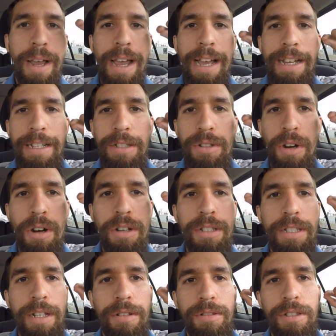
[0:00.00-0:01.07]
I had darts
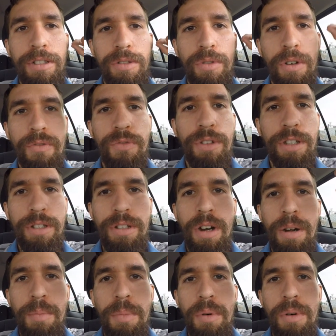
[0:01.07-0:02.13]
and I was just going for the
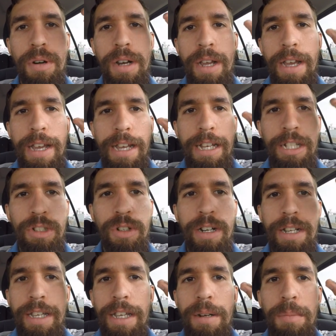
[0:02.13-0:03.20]
dartboard and trying
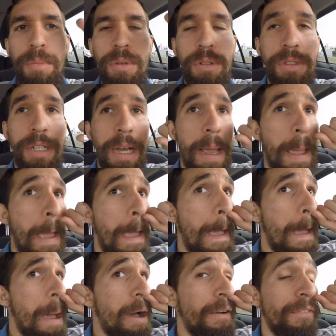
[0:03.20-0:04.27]
to get a bullseye.
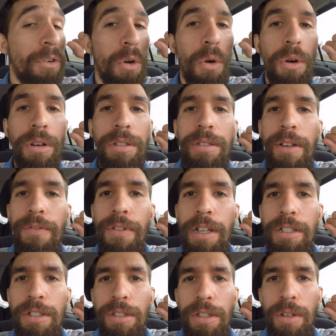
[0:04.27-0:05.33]
Of course,
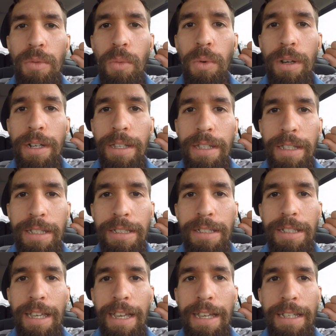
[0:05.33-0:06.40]
eventually, one of these
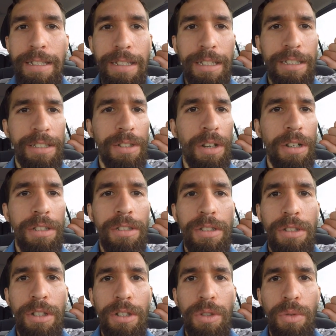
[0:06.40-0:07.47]
days, as long as it
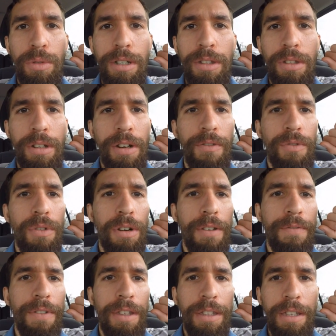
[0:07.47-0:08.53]
took 20, 30, 40,
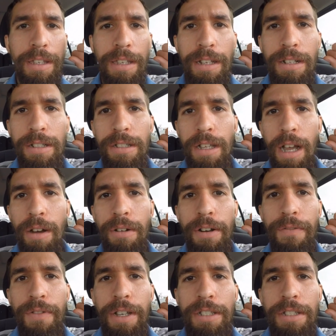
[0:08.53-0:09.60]
50 years, I would
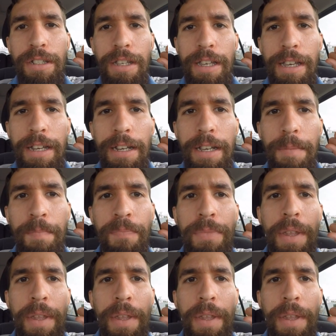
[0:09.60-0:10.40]
eventually hit it.